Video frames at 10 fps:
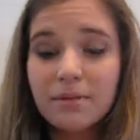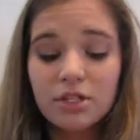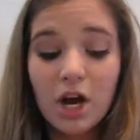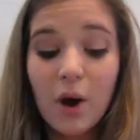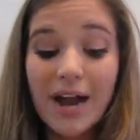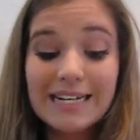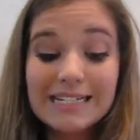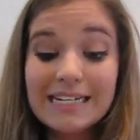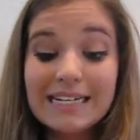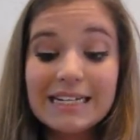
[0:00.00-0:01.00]
So I
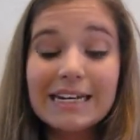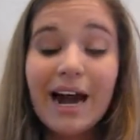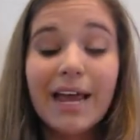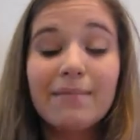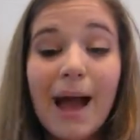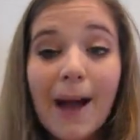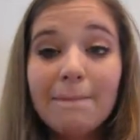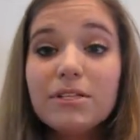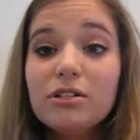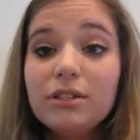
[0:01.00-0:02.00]
did, and I am
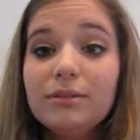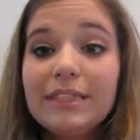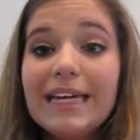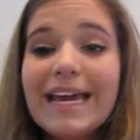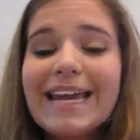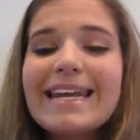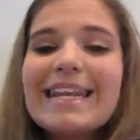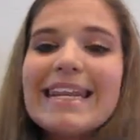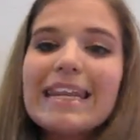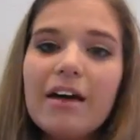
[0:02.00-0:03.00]
absolutely
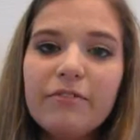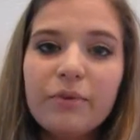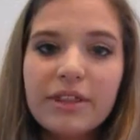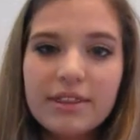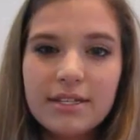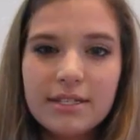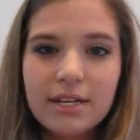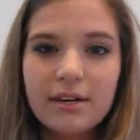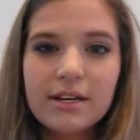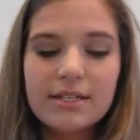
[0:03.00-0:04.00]
in love with this
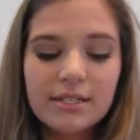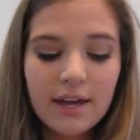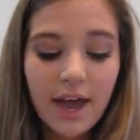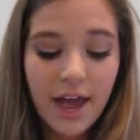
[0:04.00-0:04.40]
series.